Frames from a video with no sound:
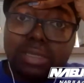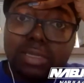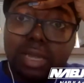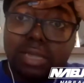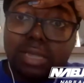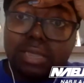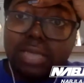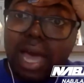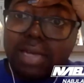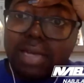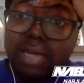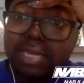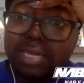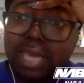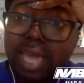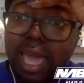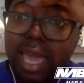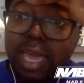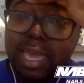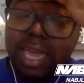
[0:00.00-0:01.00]
Dr.
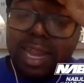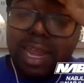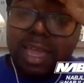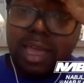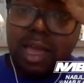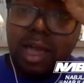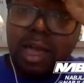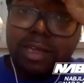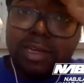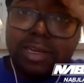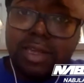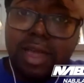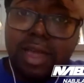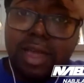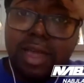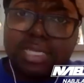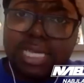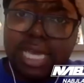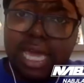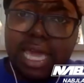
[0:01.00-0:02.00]
K. Can I call you
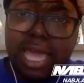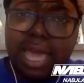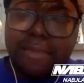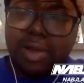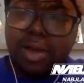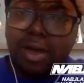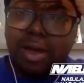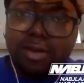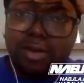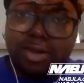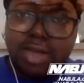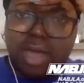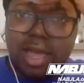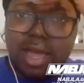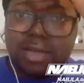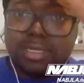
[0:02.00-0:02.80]
Dr. K? I'm going to call you Dr.